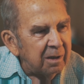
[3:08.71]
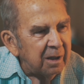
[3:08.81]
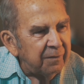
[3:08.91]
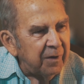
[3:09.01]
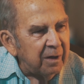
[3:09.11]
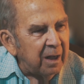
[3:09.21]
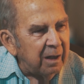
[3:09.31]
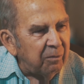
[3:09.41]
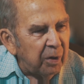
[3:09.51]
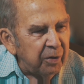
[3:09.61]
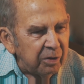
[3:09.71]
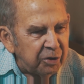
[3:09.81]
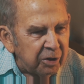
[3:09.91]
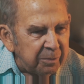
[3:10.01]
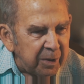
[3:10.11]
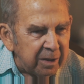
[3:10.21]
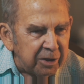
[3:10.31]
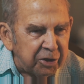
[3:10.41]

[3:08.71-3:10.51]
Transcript: they figured out, well, you should be in